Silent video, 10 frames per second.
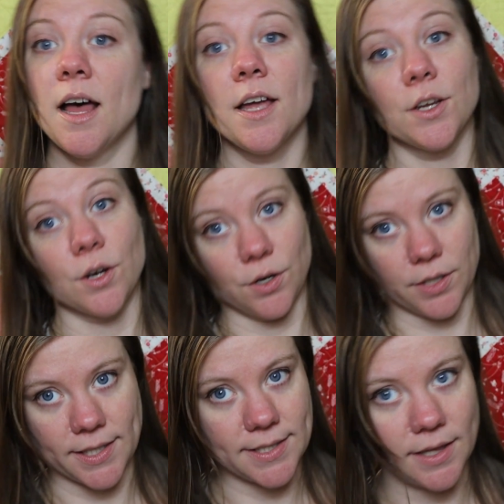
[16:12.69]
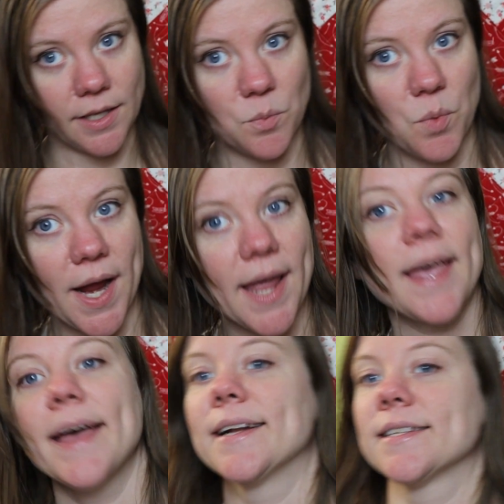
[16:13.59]
Your girl needs a little break,
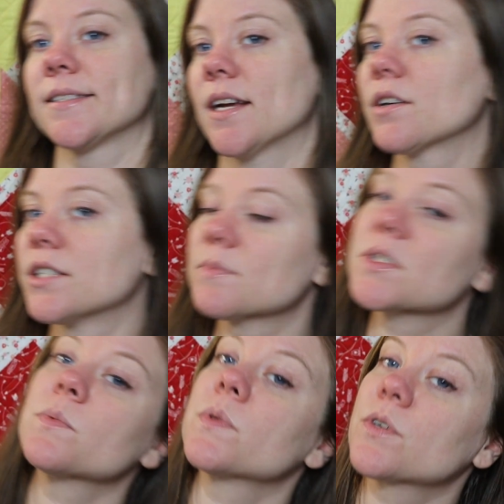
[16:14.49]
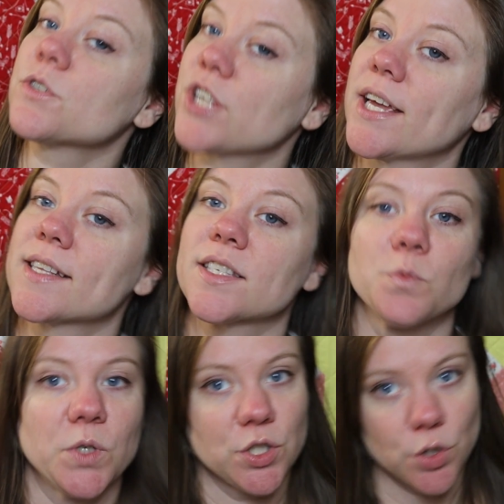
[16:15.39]
and it's not Christmas with crocheting, so
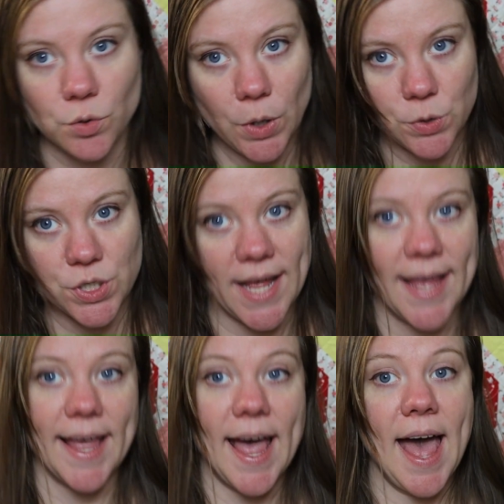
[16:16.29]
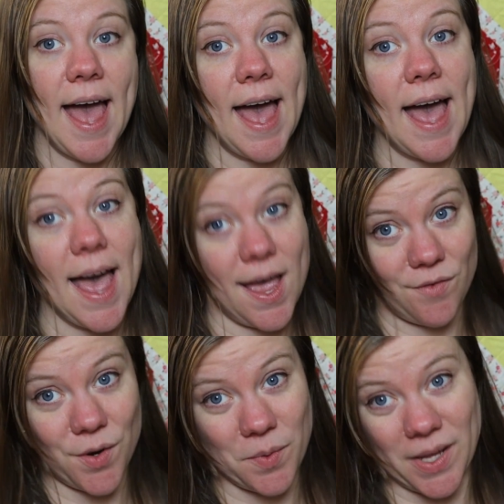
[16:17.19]
we don't crochet
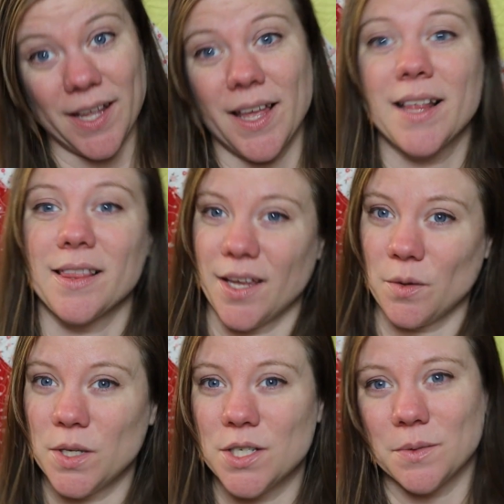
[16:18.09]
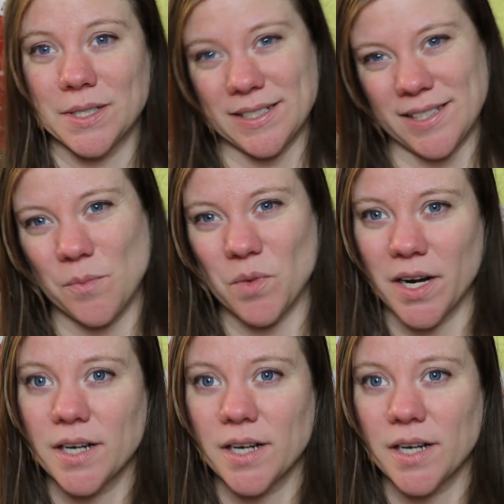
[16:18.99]
every week like we do in December.